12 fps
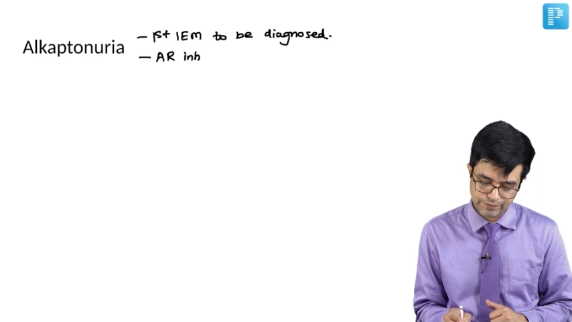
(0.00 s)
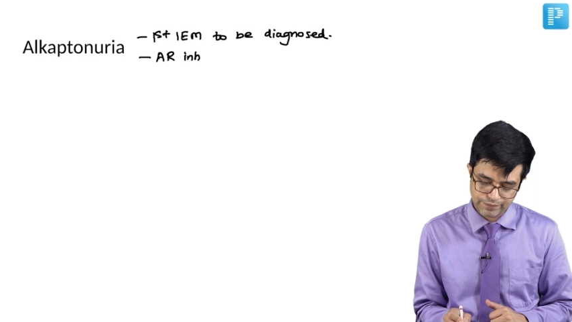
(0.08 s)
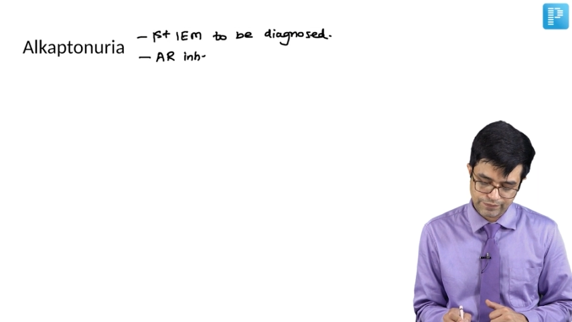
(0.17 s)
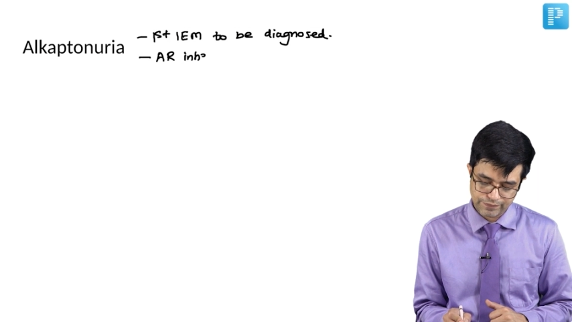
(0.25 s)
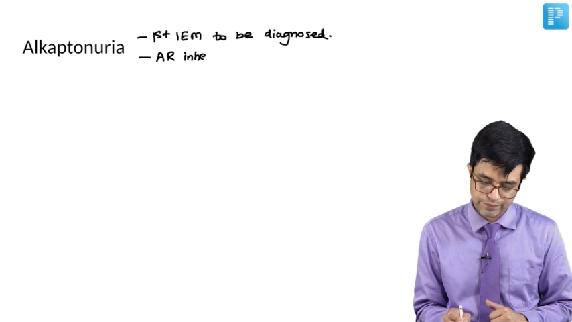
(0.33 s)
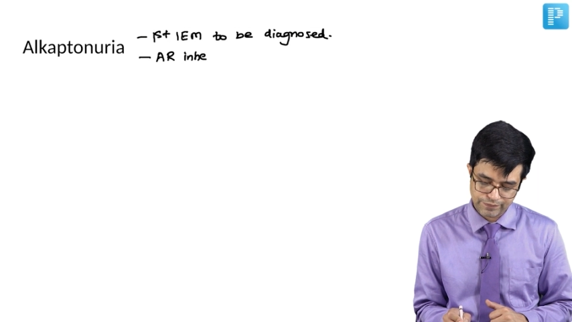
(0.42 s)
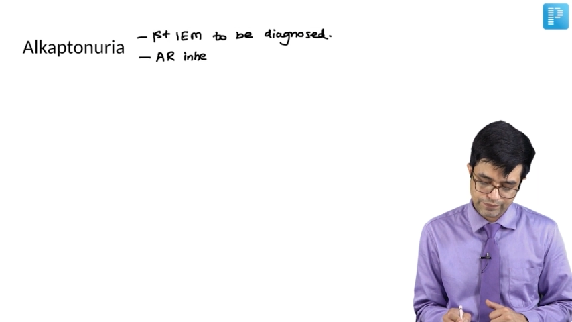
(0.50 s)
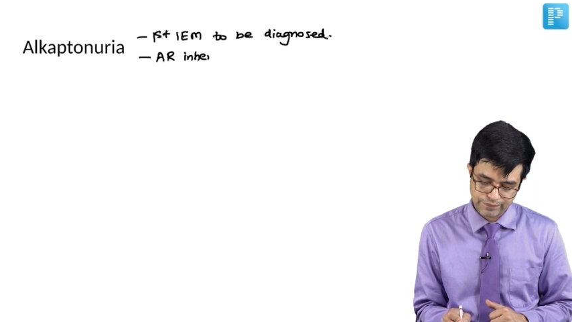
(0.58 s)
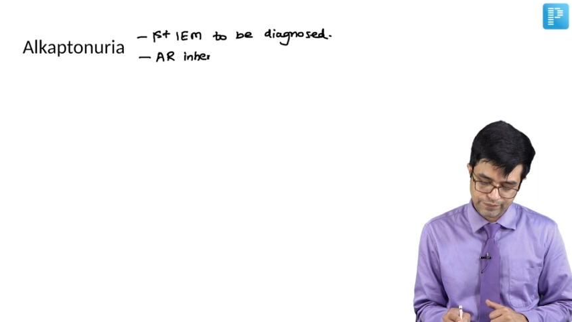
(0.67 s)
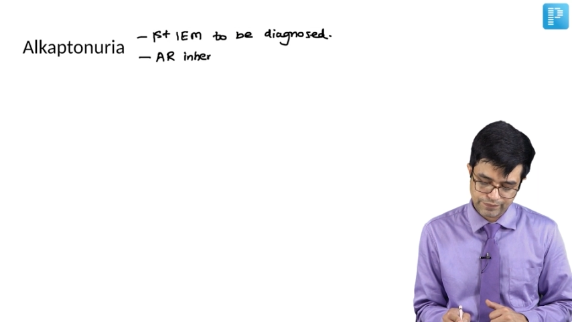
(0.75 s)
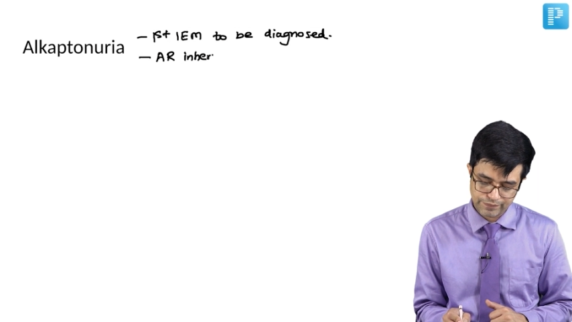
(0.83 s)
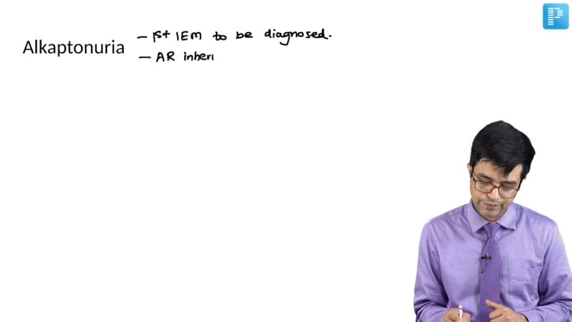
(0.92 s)

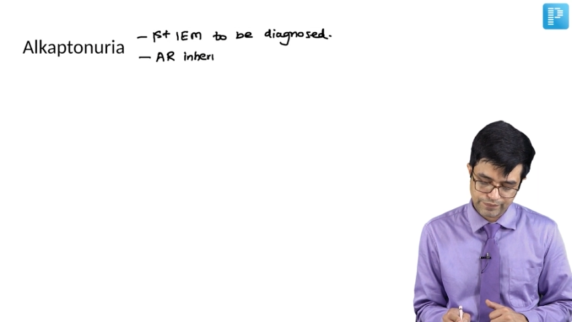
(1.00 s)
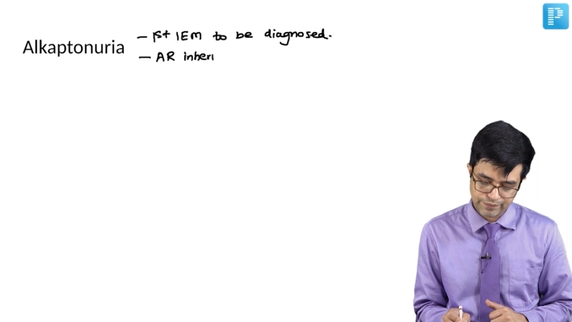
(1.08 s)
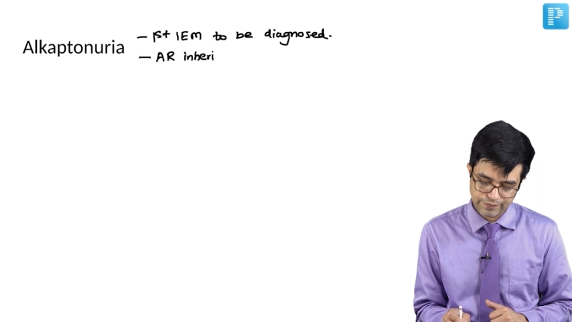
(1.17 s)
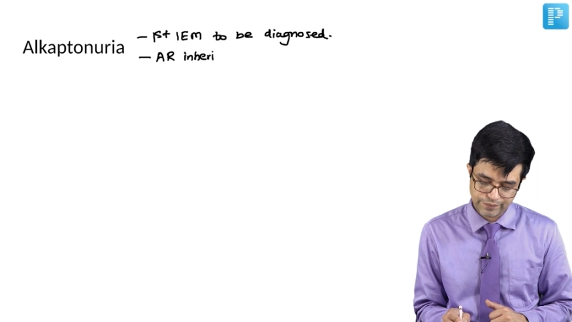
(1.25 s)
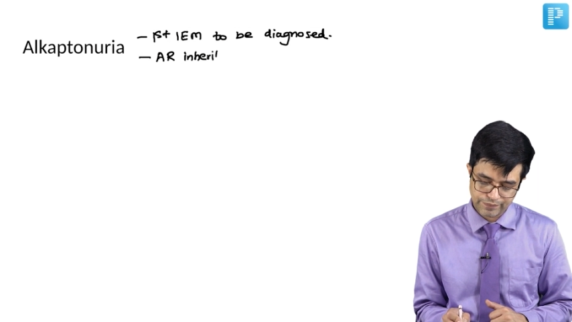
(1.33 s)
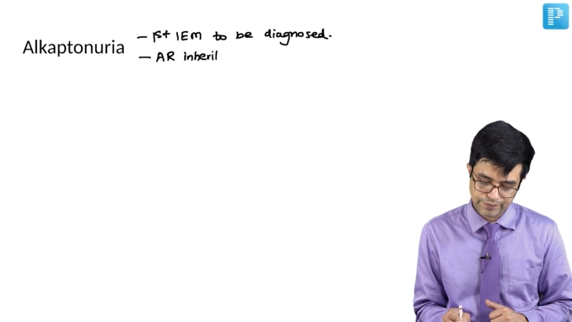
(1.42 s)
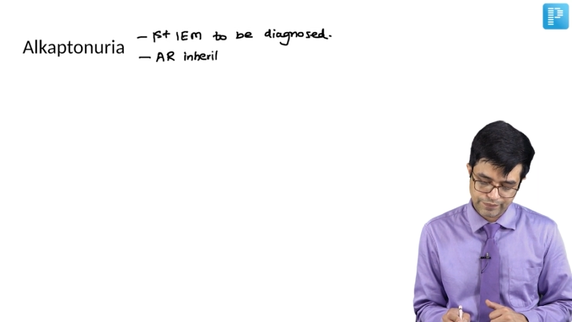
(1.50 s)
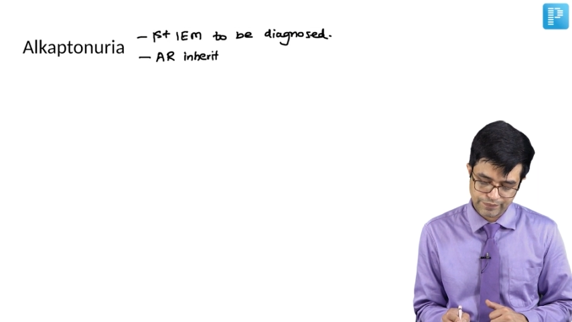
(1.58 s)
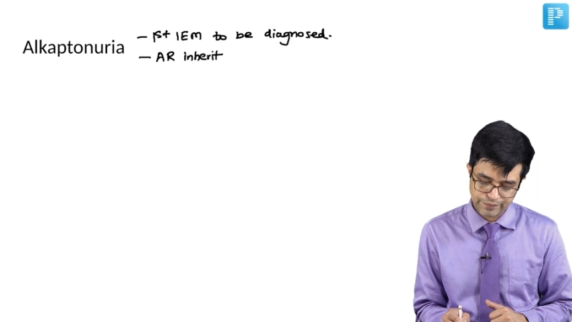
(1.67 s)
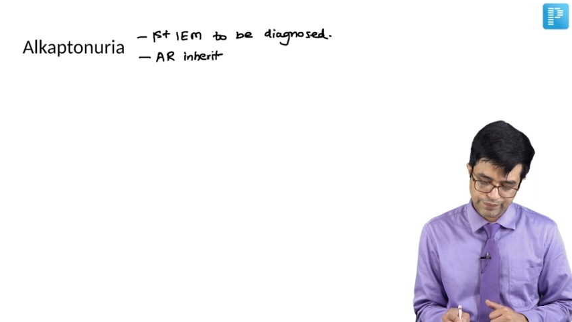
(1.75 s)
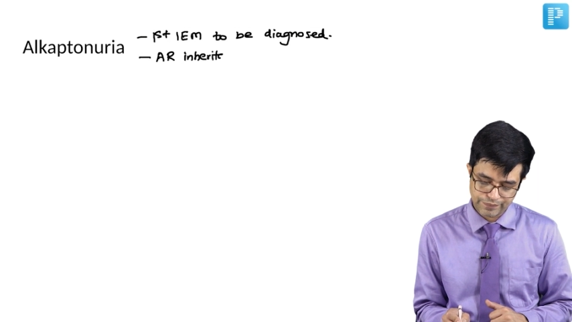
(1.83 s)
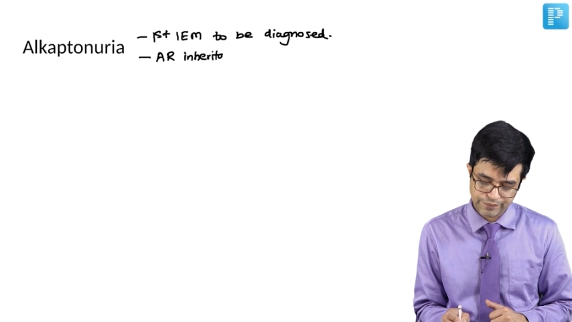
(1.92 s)

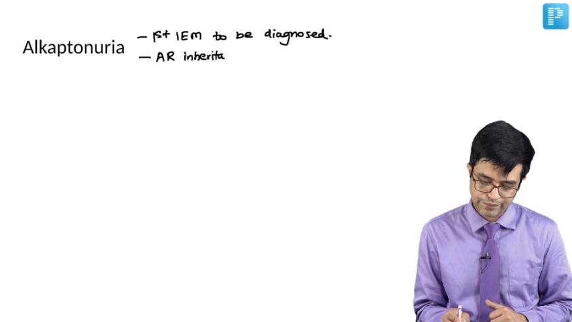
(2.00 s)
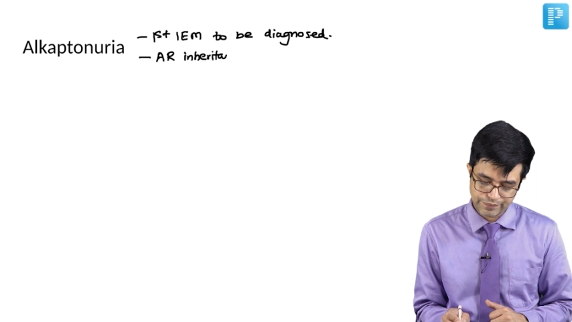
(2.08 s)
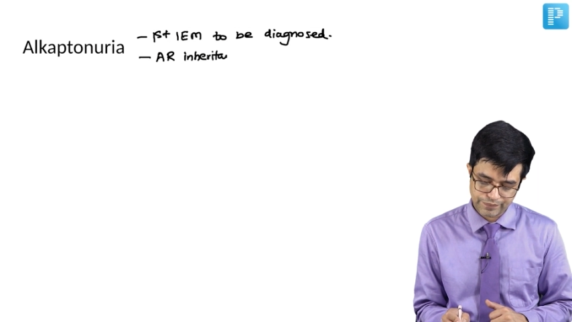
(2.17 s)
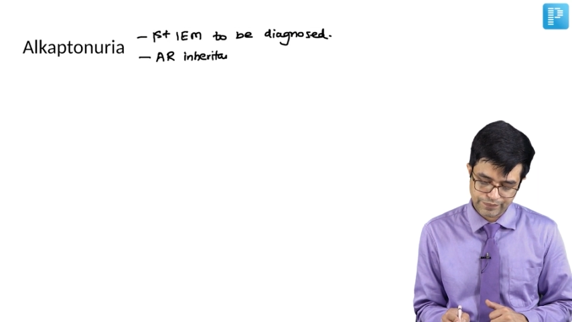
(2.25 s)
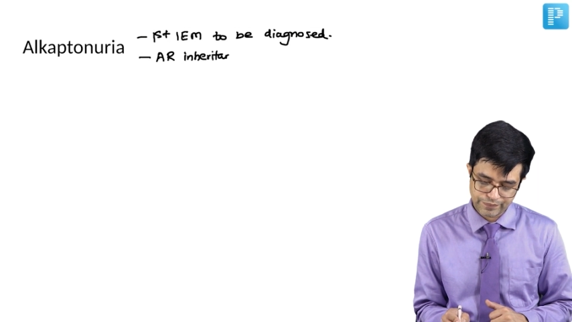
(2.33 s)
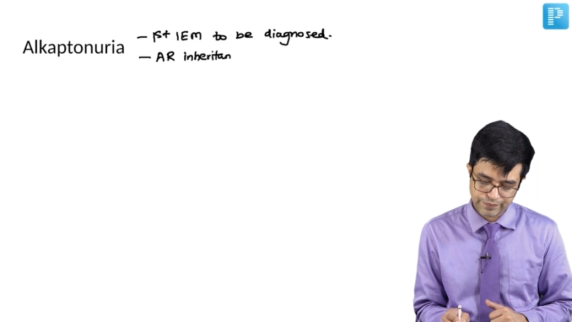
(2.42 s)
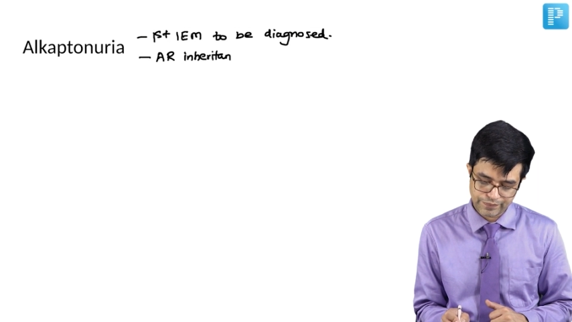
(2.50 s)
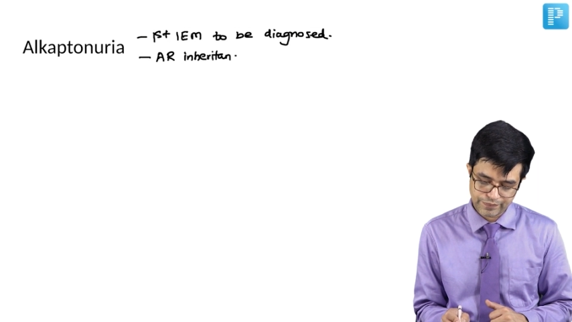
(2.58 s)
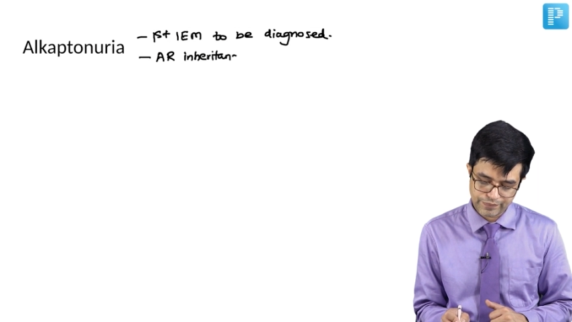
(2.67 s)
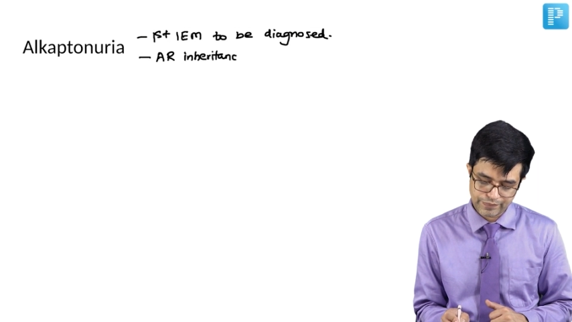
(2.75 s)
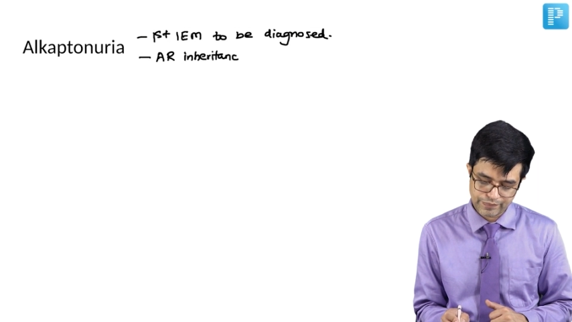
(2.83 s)
(no one is talking)